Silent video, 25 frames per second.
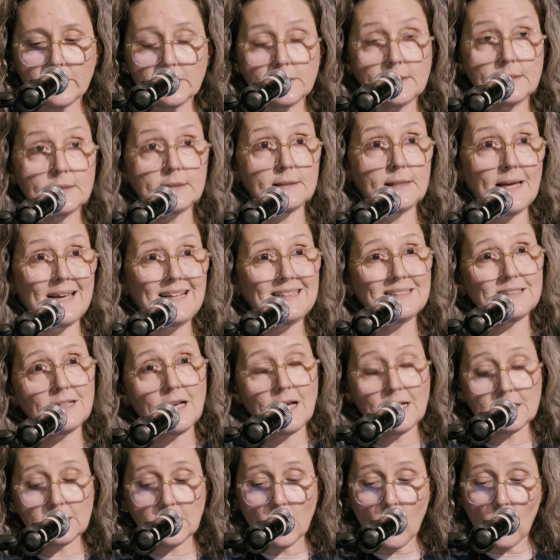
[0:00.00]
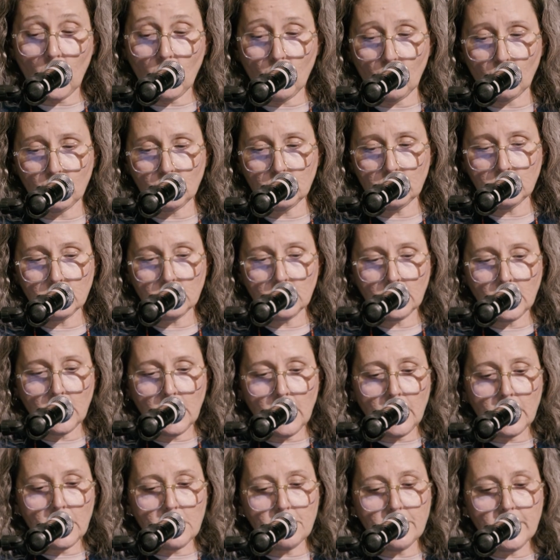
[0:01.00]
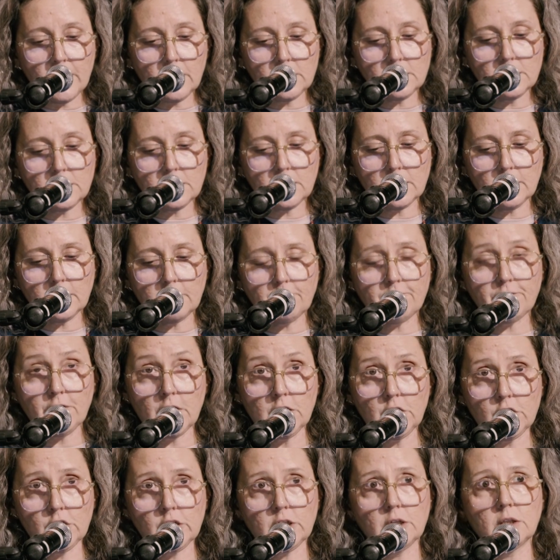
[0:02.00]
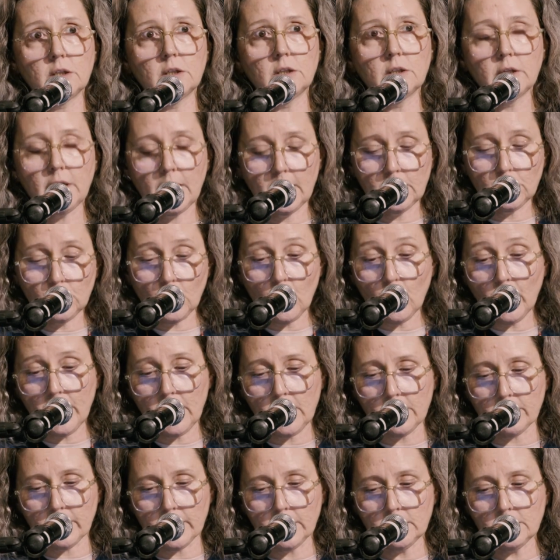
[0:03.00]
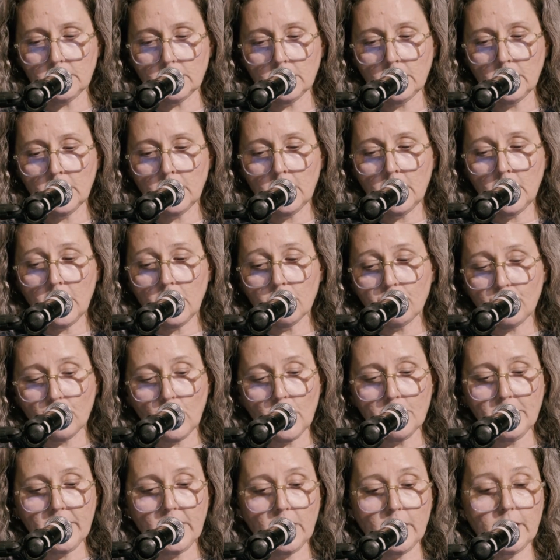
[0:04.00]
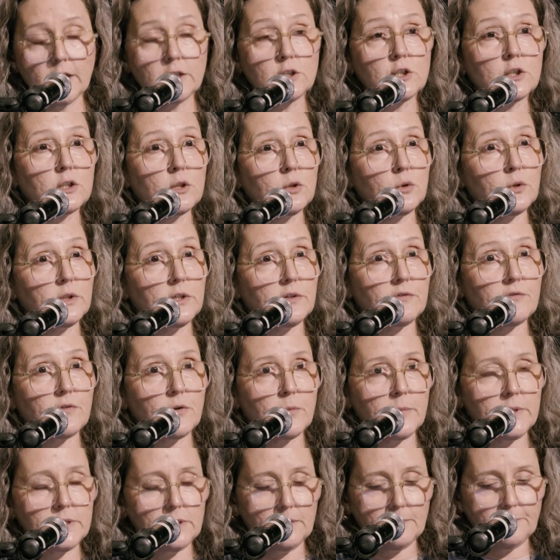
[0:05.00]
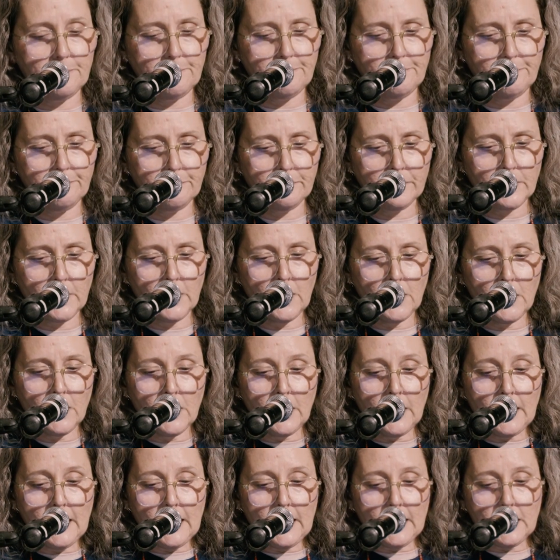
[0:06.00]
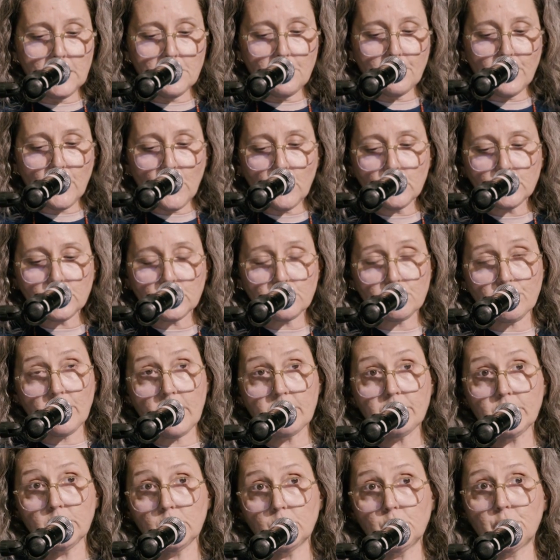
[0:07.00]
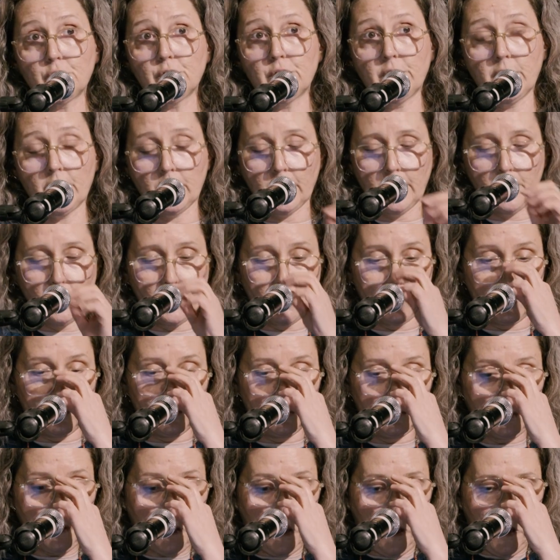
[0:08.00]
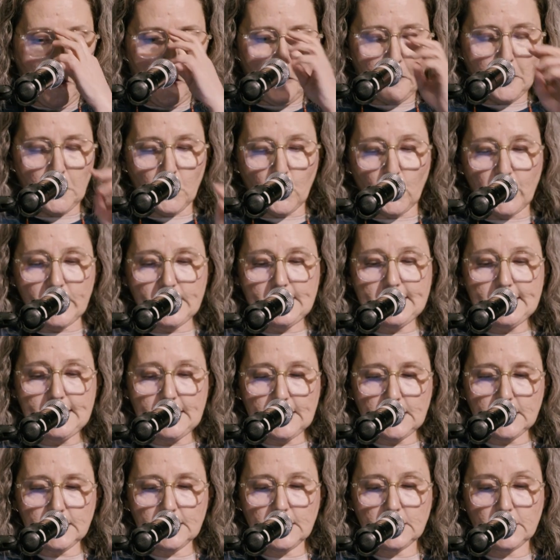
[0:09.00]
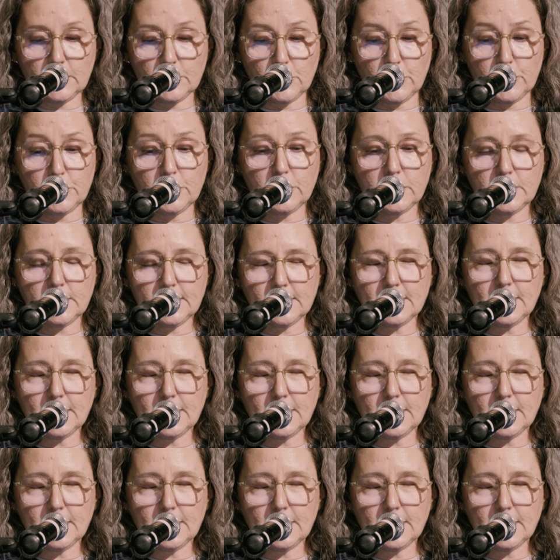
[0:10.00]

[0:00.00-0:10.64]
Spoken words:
the state as a whole can be considered functional and coherent if women are excluded from it. In a post-revolutionary world where citizenship